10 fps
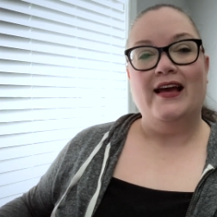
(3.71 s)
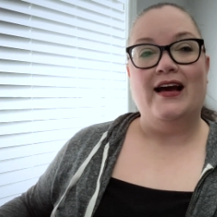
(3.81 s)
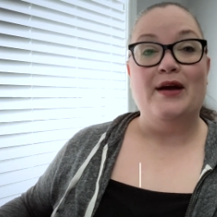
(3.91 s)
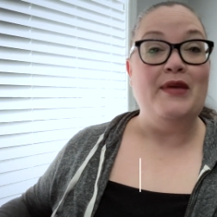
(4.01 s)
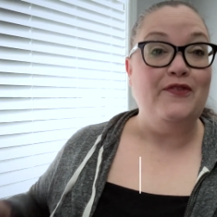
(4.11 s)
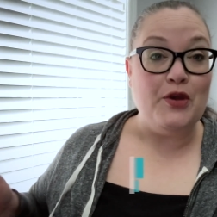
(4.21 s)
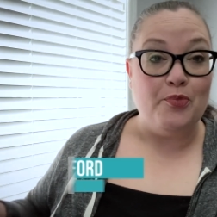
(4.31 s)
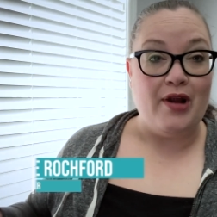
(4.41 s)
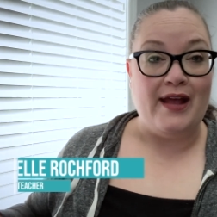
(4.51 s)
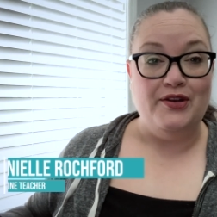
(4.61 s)
Um, if you're
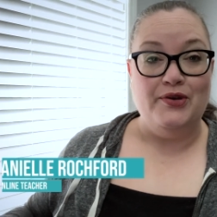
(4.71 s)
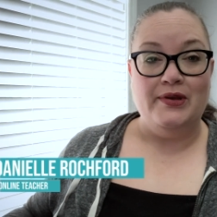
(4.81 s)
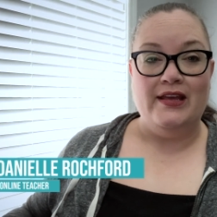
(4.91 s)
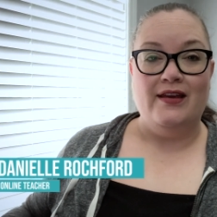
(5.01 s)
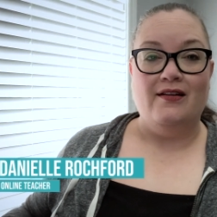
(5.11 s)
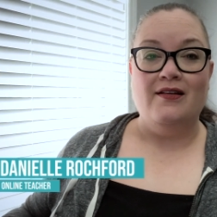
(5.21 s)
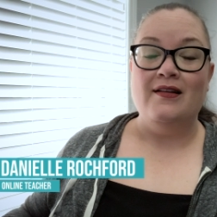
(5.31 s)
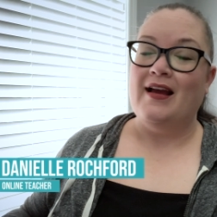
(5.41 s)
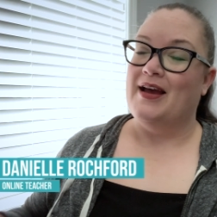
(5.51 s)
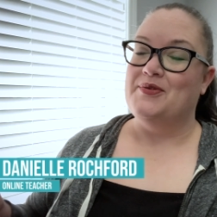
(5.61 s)
brand new
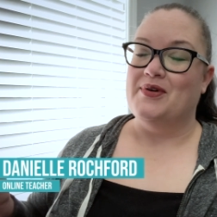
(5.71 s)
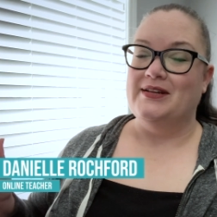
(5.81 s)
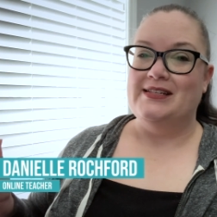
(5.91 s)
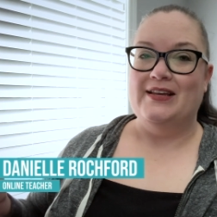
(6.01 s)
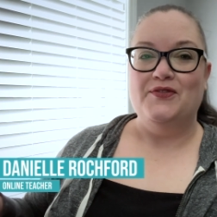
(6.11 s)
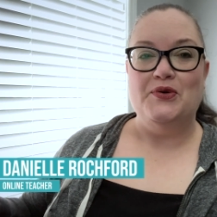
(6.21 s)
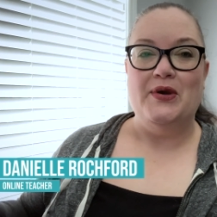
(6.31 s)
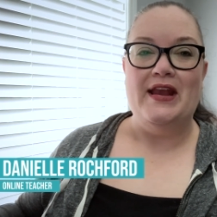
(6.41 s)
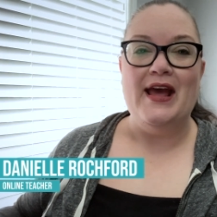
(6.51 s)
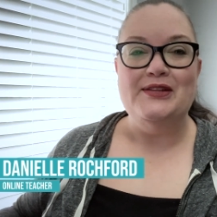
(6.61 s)
here, I want to give you a
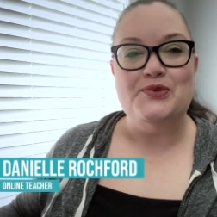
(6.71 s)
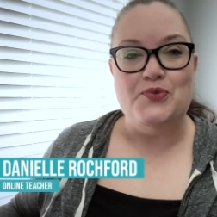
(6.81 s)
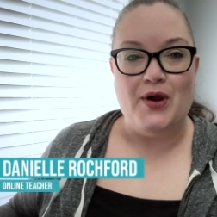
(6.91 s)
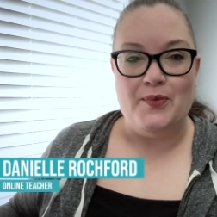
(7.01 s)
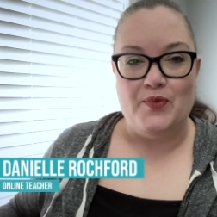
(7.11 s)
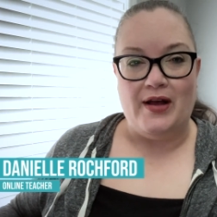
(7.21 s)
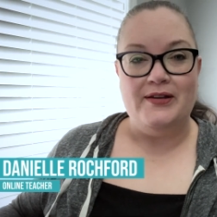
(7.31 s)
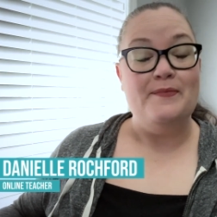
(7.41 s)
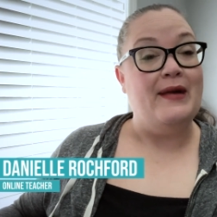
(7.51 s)
nice warm welcome.